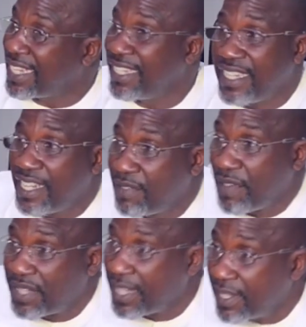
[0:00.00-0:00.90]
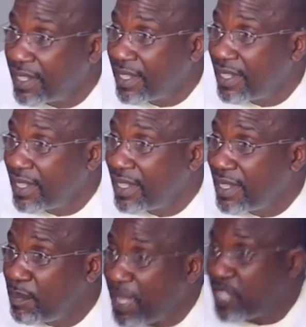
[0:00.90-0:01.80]
didn't give everything
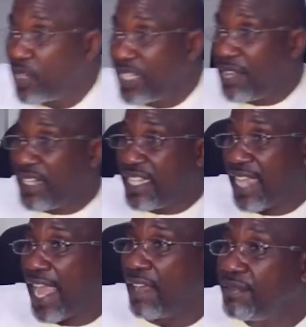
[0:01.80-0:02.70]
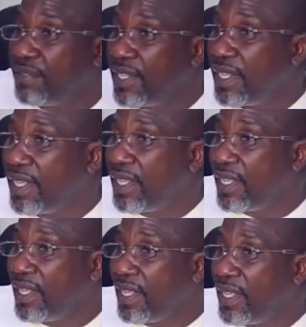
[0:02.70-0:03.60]
based on the evidence I have.
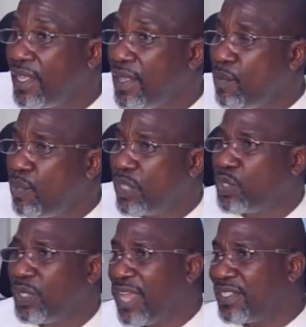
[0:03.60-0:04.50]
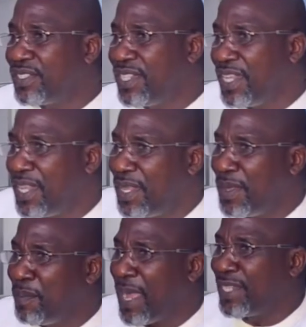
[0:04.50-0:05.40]
But to now see
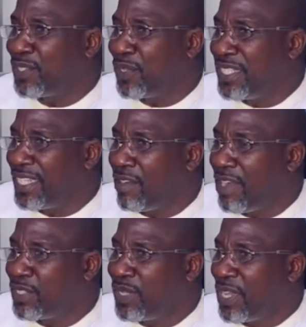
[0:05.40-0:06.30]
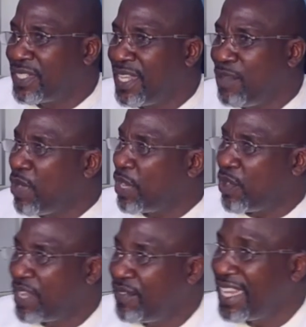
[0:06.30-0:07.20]
my Attorney General to now say we're
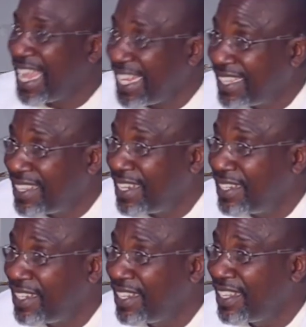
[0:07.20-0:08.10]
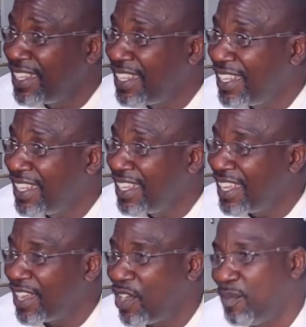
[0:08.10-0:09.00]
not giving anything,
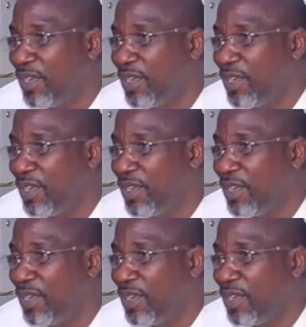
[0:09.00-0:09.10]
come